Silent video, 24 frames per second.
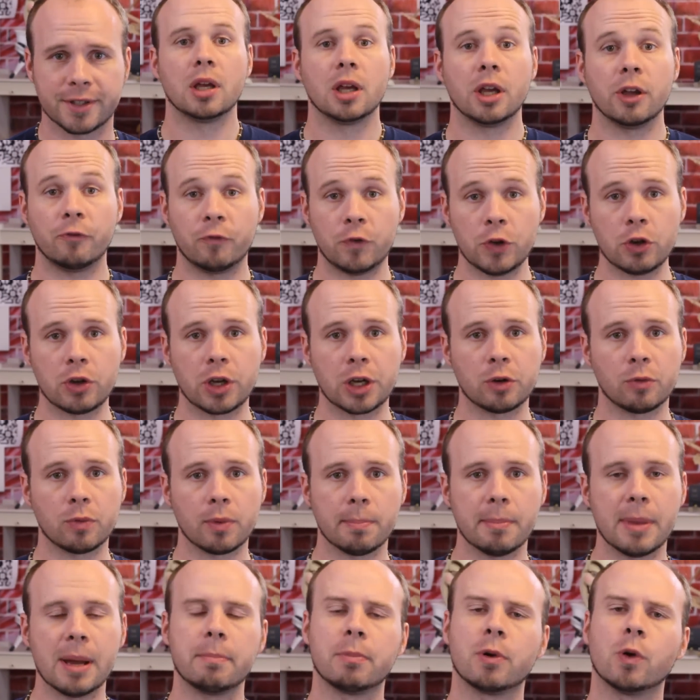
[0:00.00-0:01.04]
If you can
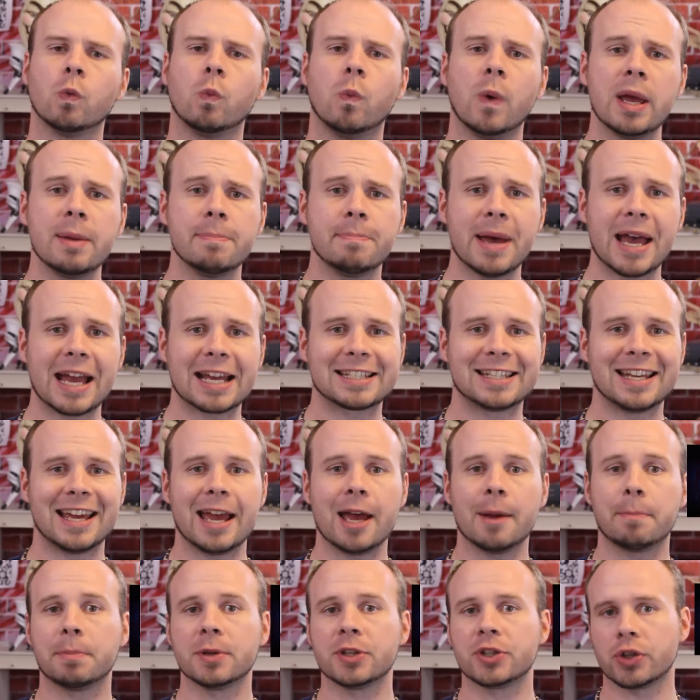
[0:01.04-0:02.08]
remember way back to
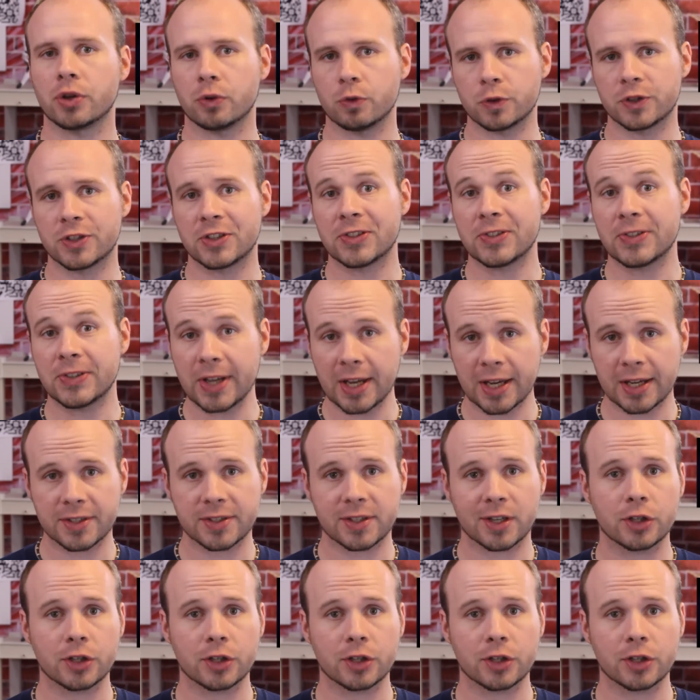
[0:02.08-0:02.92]
episode 6,